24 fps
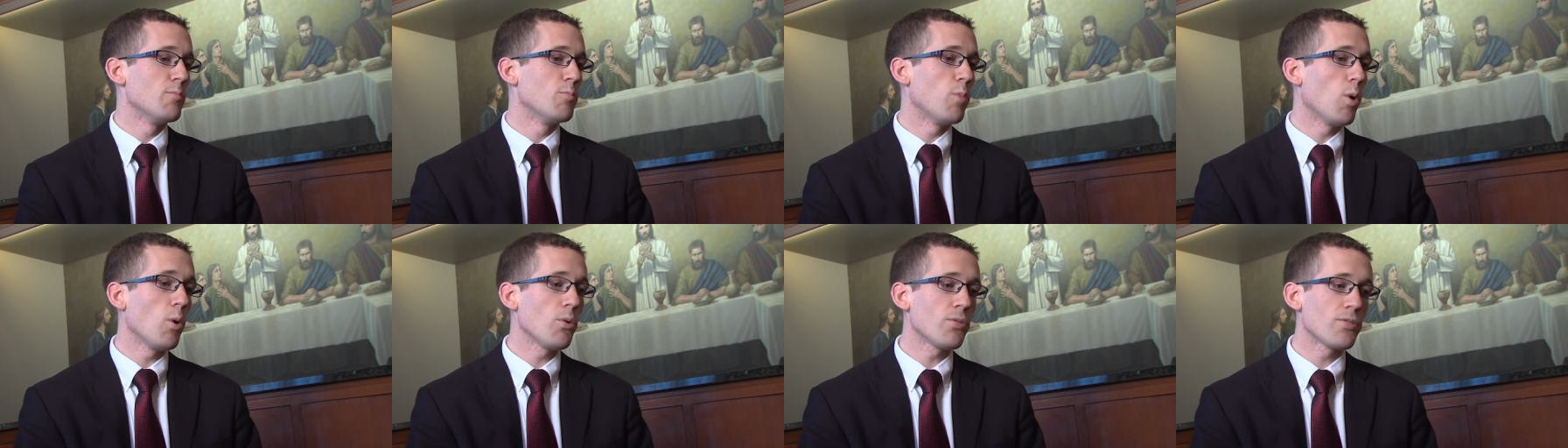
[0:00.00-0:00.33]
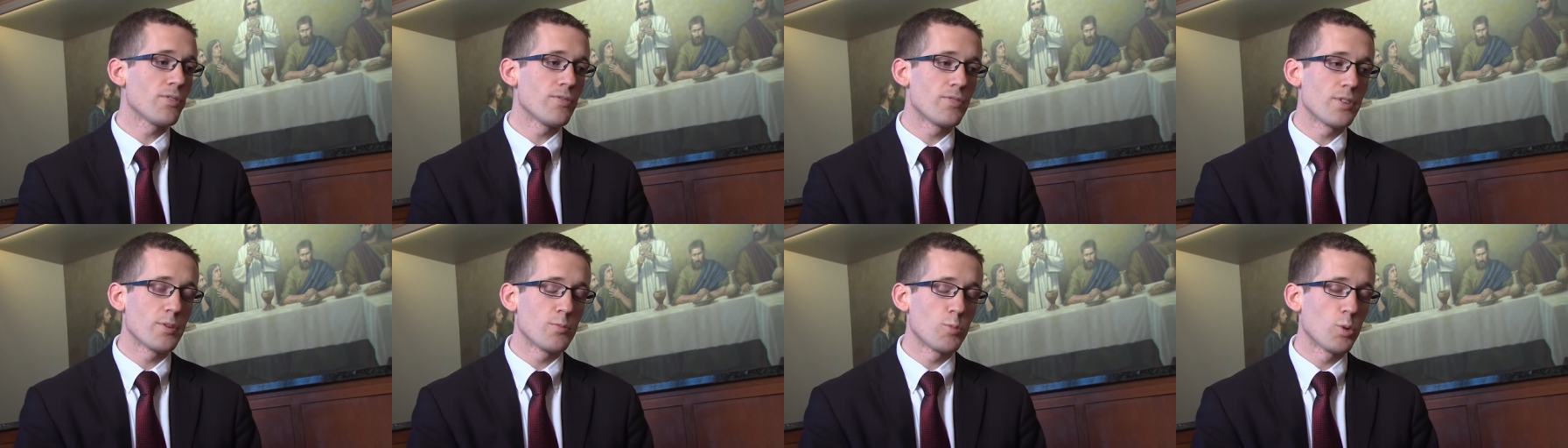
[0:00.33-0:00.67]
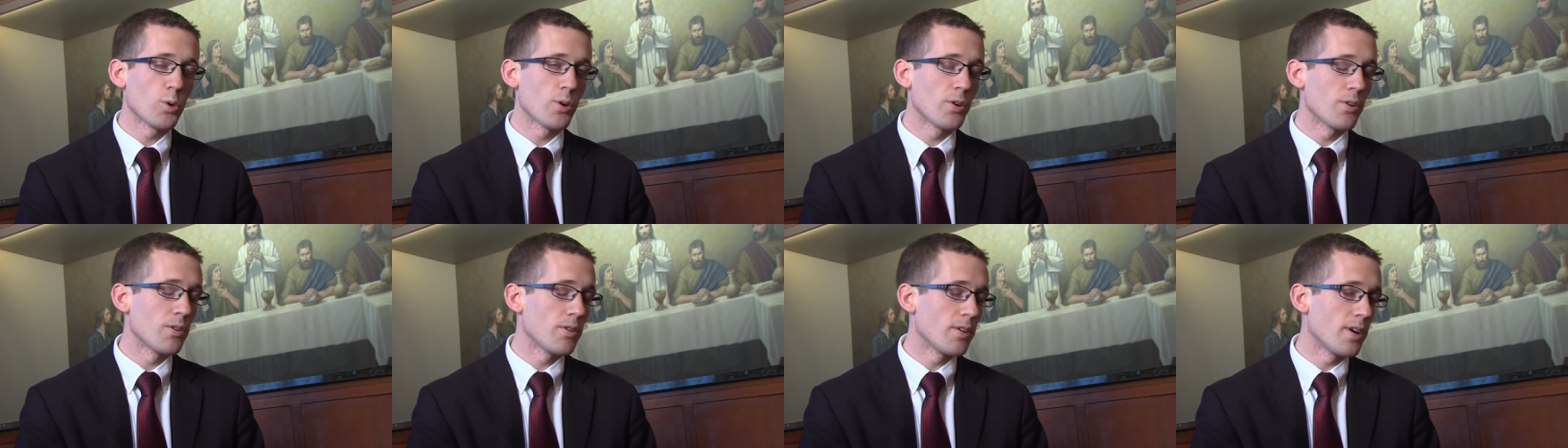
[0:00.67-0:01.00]
Both of them
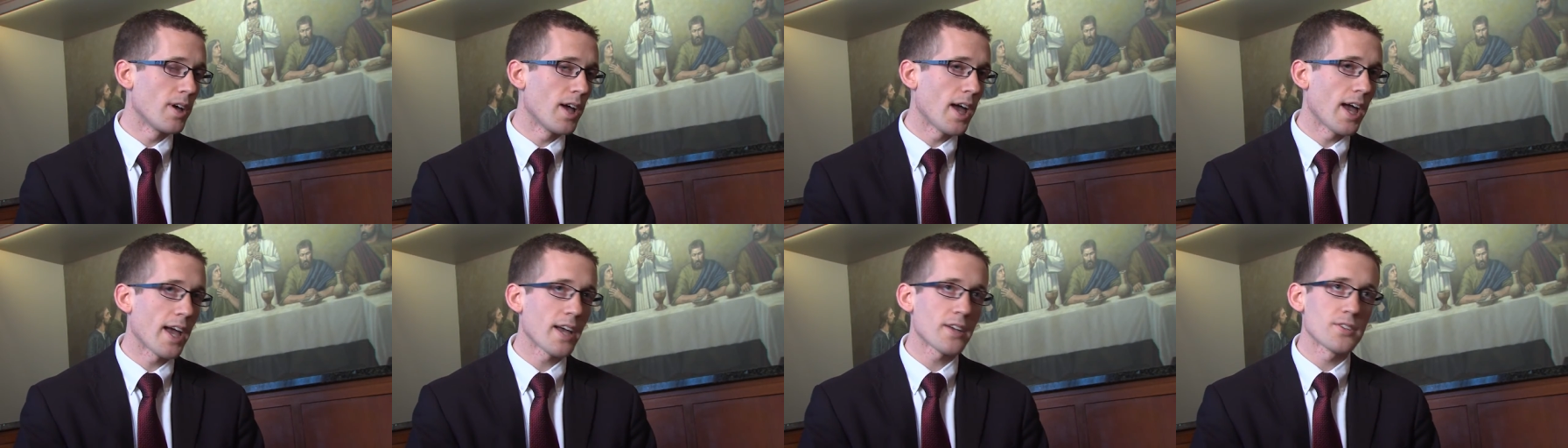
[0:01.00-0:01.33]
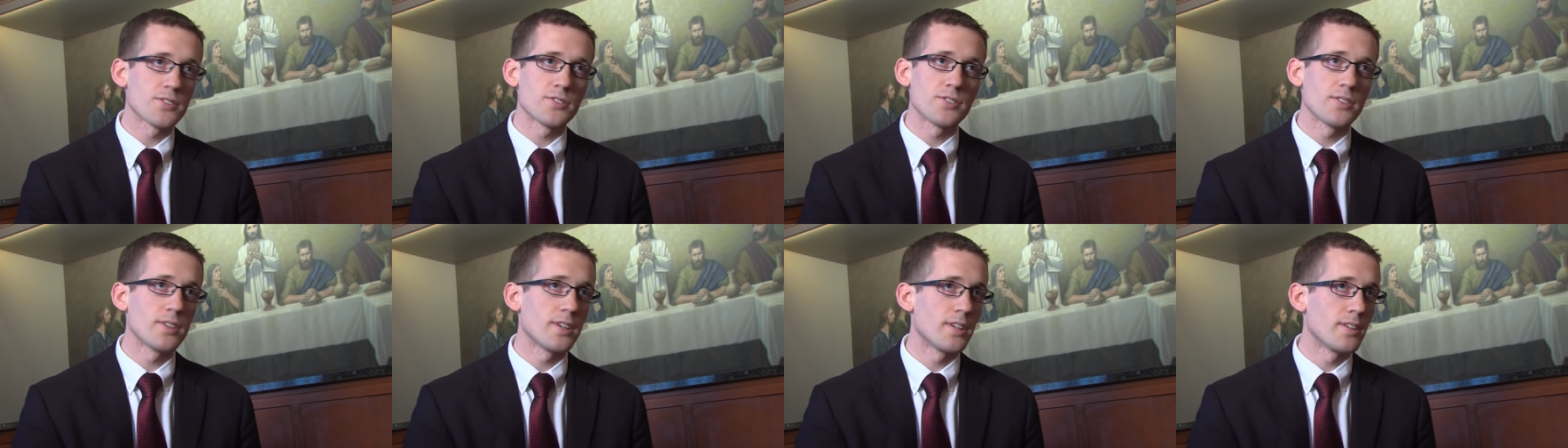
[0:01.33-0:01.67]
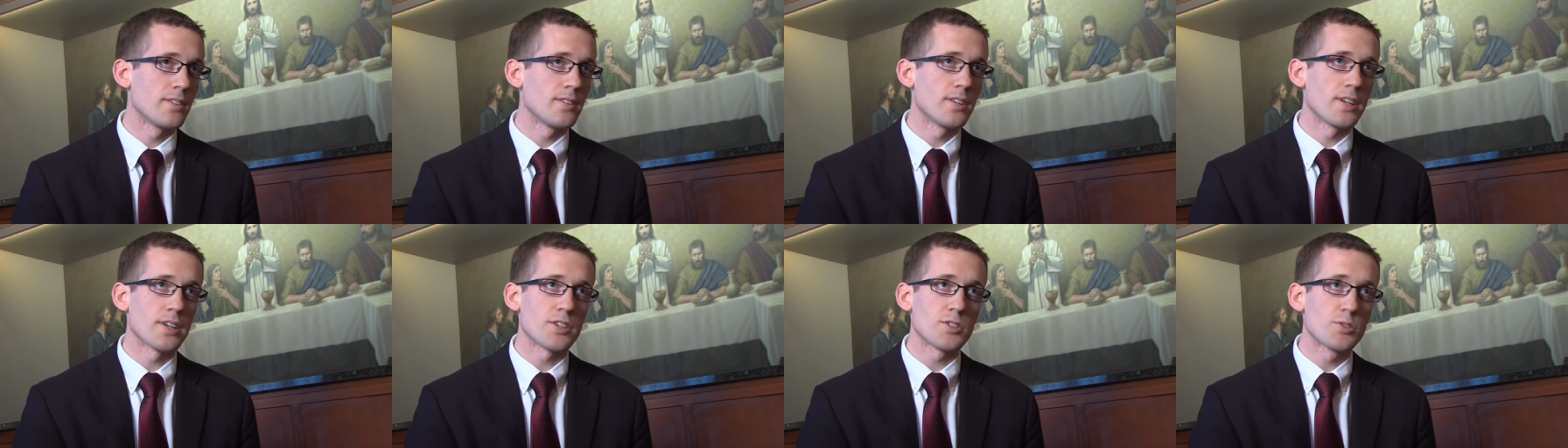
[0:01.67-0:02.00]
were
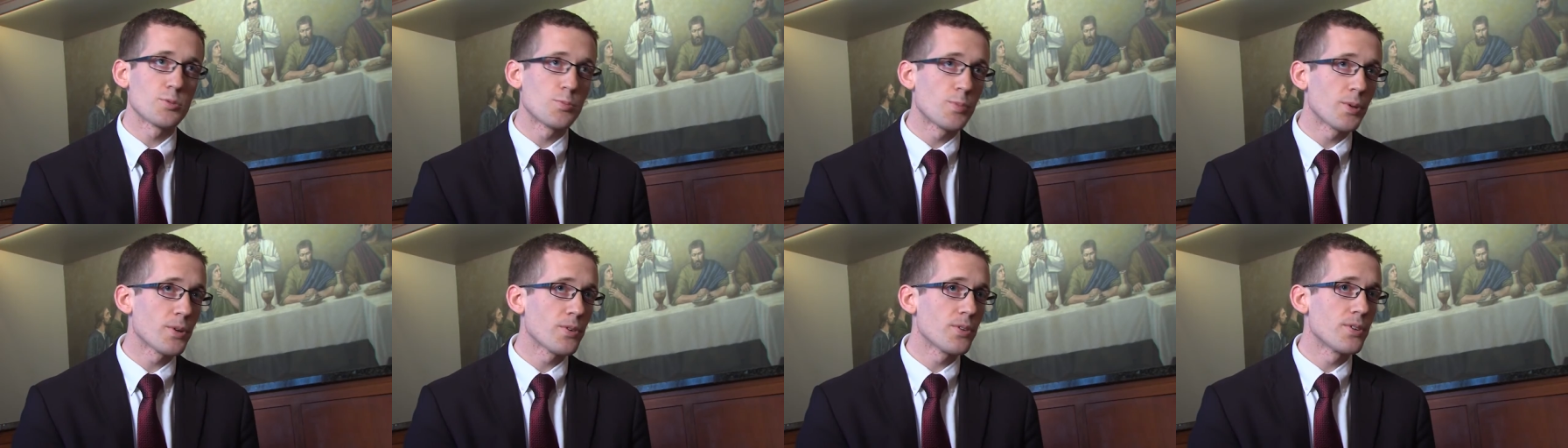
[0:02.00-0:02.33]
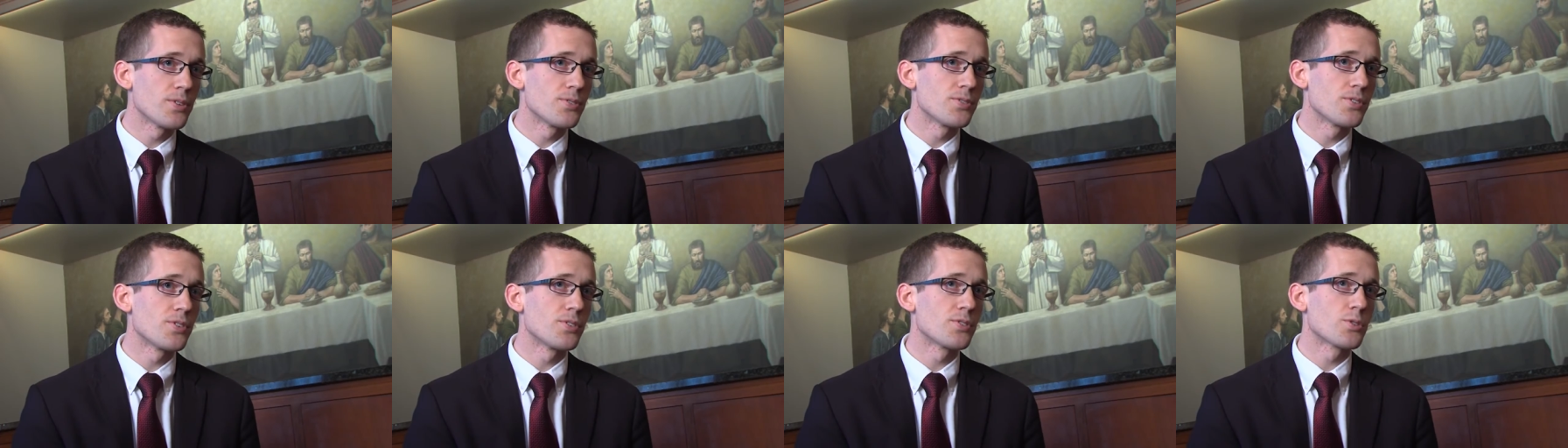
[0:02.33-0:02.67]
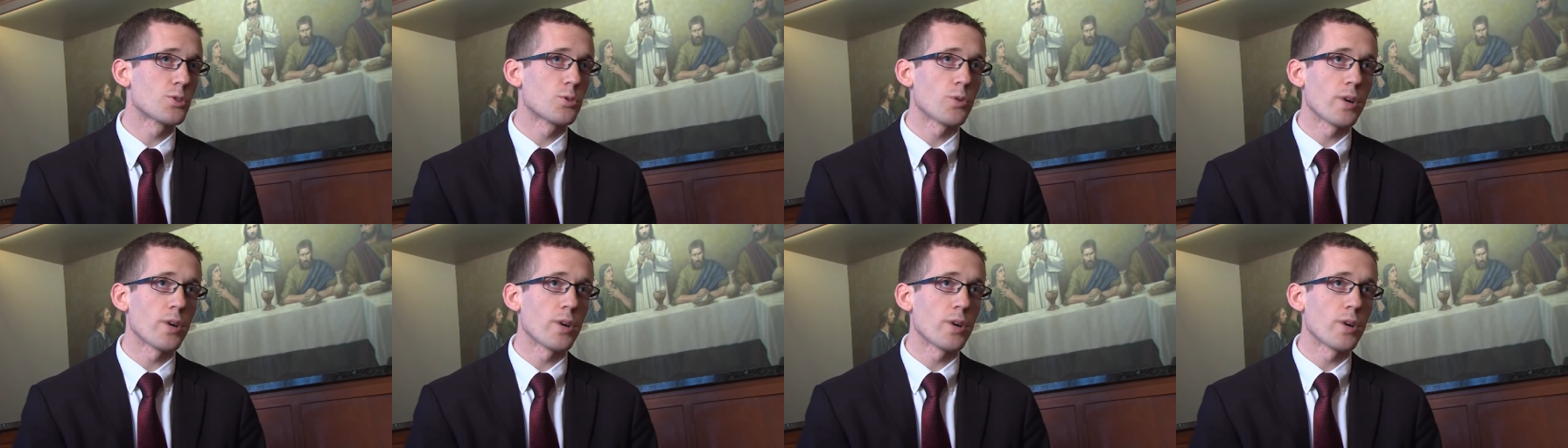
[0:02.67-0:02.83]
excellent experiences,